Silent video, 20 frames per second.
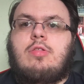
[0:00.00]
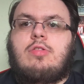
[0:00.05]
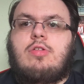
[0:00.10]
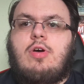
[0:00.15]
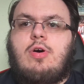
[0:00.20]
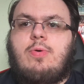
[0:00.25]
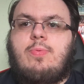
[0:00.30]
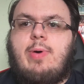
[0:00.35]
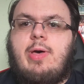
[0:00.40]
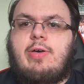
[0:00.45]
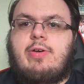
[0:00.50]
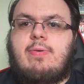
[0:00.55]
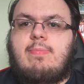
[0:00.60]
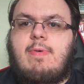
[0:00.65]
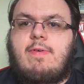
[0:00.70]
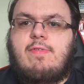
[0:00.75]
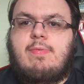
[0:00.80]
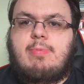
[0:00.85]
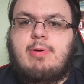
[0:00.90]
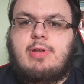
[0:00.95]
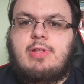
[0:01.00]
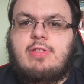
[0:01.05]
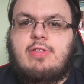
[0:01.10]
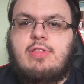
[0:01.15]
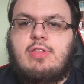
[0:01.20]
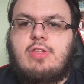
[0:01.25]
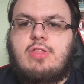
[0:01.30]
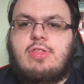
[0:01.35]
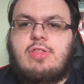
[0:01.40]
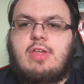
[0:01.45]
So, welcome everybody to
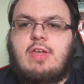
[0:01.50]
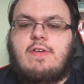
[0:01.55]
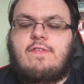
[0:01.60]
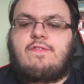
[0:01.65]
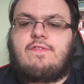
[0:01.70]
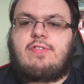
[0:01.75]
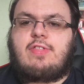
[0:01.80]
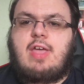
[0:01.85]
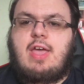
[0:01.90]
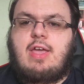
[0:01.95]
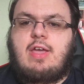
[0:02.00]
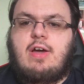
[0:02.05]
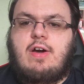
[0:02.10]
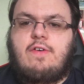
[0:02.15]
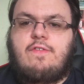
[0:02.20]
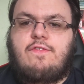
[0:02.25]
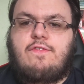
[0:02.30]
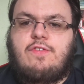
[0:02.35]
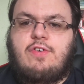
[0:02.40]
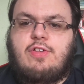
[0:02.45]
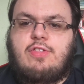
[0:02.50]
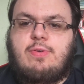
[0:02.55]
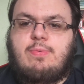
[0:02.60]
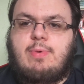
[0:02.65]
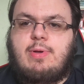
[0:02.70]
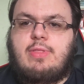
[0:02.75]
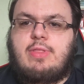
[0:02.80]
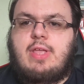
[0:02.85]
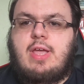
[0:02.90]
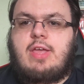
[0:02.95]
the 6th day of
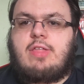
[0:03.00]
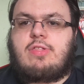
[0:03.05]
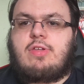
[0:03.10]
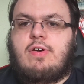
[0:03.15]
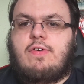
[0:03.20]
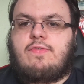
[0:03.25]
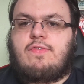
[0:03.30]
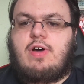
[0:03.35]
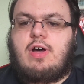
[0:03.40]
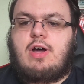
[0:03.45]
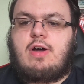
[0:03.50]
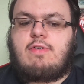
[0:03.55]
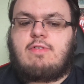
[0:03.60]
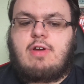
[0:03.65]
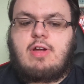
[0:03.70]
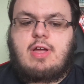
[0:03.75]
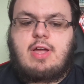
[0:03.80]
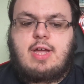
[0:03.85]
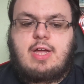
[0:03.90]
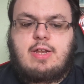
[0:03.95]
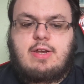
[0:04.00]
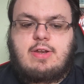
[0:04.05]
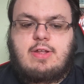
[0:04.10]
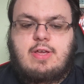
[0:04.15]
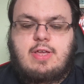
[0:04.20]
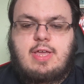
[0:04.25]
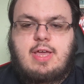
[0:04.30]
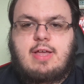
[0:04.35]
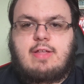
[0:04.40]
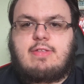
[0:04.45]
31 Days of Horror, and
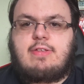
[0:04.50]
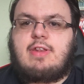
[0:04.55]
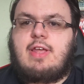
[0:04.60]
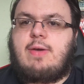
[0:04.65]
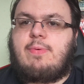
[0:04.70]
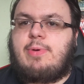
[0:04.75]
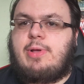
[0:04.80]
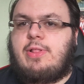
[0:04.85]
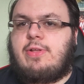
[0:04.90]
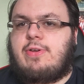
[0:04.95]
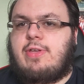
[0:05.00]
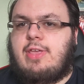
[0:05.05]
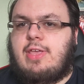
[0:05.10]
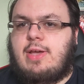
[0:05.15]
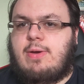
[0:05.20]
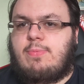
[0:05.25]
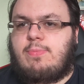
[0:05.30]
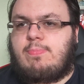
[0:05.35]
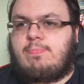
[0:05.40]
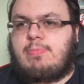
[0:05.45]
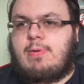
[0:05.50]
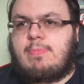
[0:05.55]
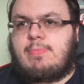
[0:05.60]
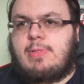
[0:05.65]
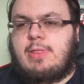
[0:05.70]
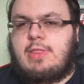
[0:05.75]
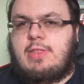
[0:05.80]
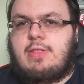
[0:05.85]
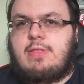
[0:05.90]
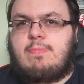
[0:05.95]
today we're looking at
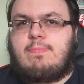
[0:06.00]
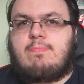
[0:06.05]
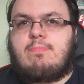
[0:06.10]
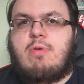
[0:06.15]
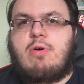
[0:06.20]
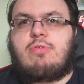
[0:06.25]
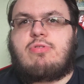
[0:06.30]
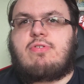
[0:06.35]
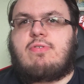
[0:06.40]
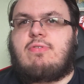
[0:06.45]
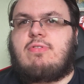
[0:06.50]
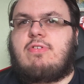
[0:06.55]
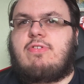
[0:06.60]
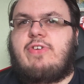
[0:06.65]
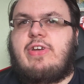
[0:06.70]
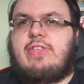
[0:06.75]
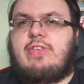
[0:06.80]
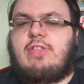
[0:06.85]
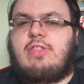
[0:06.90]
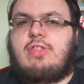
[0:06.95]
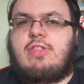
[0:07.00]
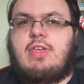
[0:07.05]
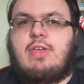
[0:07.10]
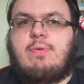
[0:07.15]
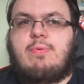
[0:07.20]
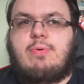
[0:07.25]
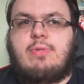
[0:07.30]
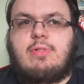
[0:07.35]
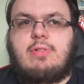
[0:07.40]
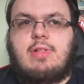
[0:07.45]
probably the most underrated
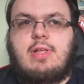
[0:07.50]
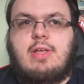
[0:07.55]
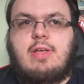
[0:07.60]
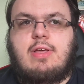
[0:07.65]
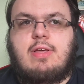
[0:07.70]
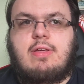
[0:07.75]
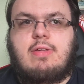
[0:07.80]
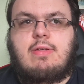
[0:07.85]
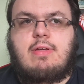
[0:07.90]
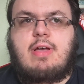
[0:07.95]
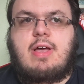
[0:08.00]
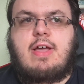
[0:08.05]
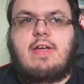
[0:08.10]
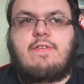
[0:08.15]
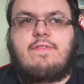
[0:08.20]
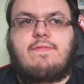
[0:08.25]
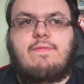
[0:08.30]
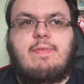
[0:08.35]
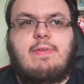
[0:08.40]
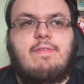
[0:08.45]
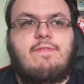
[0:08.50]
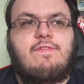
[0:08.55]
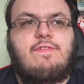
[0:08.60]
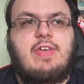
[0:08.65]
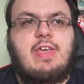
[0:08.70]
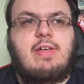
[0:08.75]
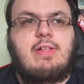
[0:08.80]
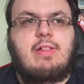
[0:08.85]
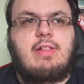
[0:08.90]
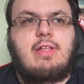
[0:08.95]
sequel, I
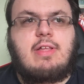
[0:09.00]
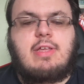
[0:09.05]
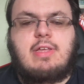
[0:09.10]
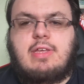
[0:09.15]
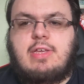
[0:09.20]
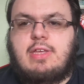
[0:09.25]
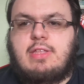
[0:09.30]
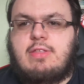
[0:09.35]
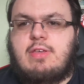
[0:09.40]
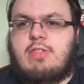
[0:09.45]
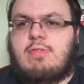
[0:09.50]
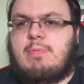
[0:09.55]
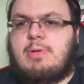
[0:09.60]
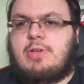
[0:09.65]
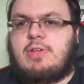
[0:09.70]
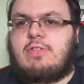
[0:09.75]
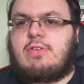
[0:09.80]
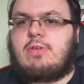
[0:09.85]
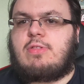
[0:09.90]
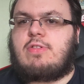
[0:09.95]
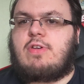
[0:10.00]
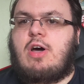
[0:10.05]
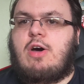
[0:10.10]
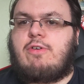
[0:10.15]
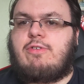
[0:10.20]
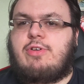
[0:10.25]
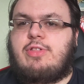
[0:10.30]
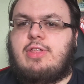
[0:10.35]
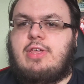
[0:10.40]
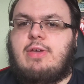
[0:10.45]
feel, especially in terms of
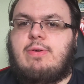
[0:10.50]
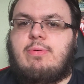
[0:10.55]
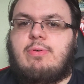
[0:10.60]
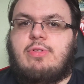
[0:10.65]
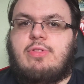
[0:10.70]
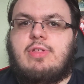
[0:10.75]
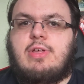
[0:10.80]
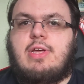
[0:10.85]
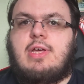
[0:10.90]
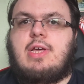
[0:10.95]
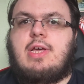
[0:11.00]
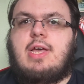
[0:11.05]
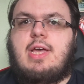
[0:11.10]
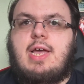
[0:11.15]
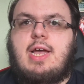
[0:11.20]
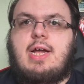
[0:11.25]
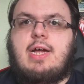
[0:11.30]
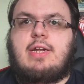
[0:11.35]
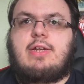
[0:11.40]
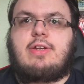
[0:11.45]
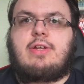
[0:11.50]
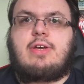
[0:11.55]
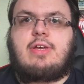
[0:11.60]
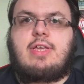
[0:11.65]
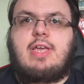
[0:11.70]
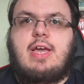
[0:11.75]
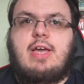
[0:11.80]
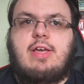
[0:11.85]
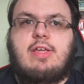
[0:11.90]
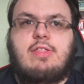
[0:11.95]
horror sequels, and
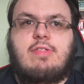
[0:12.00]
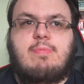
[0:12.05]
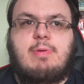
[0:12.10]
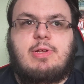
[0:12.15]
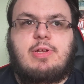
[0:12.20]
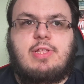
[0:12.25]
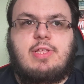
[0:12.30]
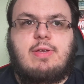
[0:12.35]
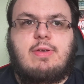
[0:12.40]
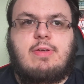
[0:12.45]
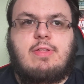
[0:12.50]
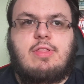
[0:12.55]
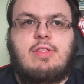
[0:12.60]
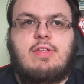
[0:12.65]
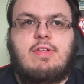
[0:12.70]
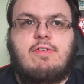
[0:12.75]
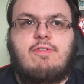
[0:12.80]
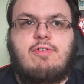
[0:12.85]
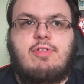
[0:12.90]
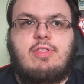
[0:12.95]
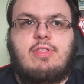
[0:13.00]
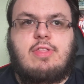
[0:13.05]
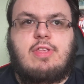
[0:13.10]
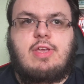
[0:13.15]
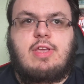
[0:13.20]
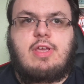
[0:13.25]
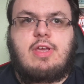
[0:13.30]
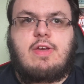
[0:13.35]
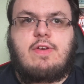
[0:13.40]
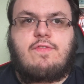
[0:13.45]
especially considering
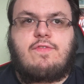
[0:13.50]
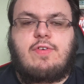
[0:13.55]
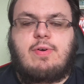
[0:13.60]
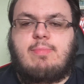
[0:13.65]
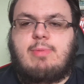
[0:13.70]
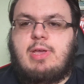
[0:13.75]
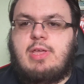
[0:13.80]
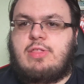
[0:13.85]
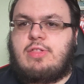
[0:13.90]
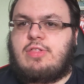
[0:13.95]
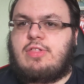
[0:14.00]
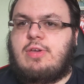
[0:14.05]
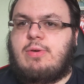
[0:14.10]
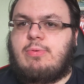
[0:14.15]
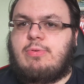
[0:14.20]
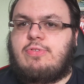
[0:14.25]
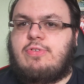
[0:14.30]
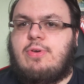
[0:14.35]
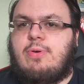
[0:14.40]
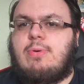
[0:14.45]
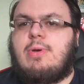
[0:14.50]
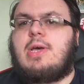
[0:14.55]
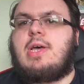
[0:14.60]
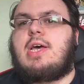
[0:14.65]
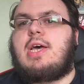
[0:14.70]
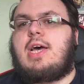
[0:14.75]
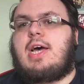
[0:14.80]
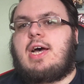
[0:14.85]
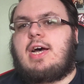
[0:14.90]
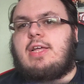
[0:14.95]
the film is a sequel too,
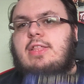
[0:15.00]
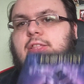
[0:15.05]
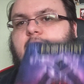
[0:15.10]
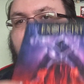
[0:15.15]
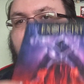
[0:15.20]
and